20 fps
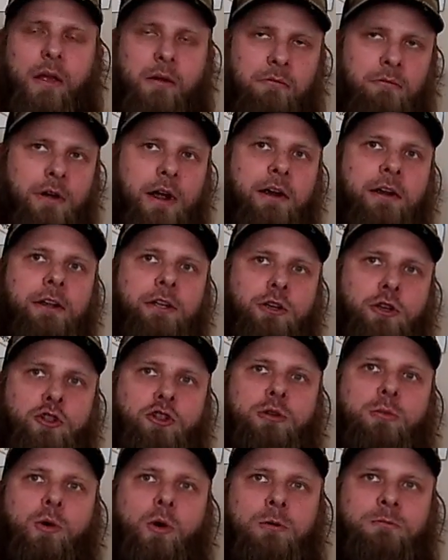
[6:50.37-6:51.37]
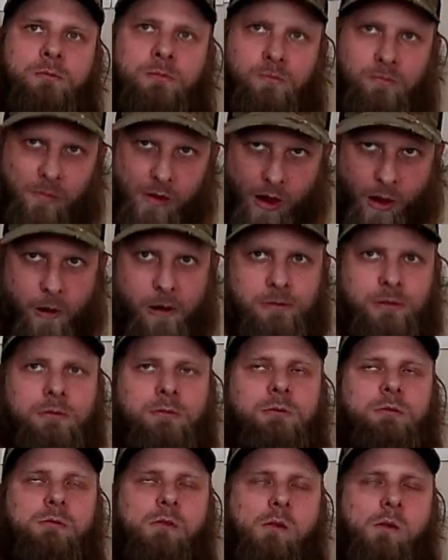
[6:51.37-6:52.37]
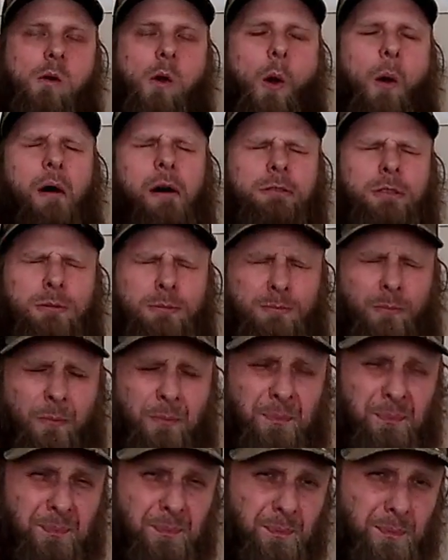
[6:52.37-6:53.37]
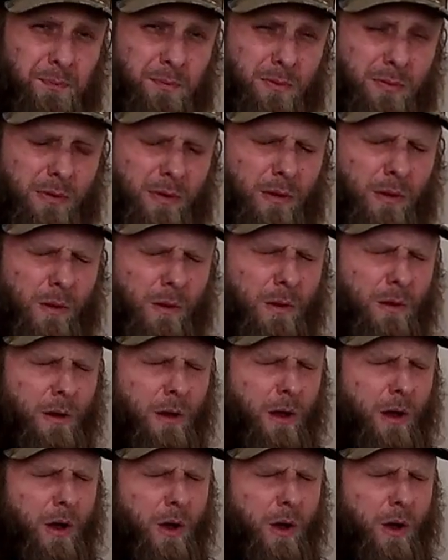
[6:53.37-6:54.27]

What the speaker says: I said just usable. As a sauce. To put on like a chicken sandwich would be great.